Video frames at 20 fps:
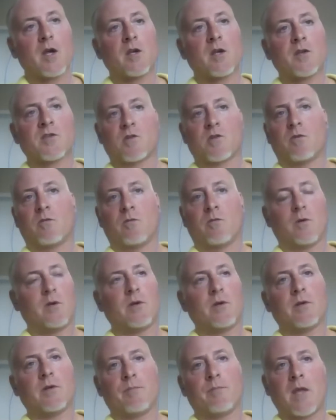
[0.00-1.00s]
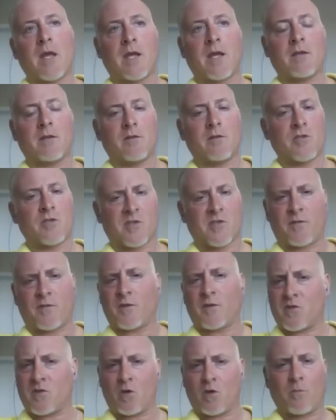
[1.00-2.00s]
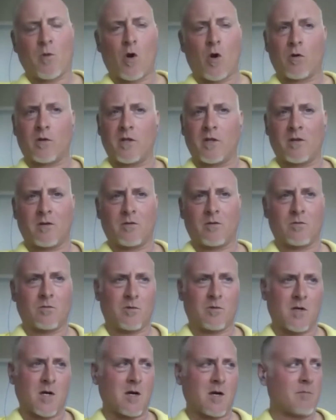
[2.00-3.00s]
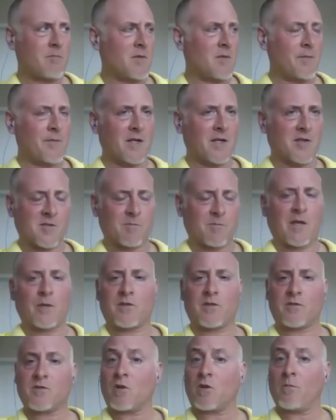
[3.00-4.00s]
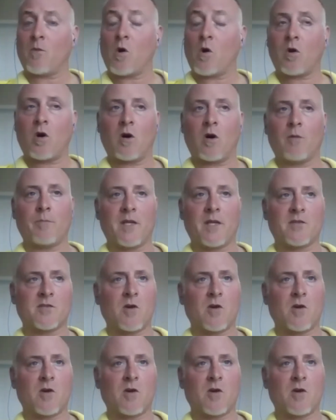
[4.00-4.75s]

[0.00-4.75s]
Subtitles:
So, and just for the term let me explain what the term on-call means.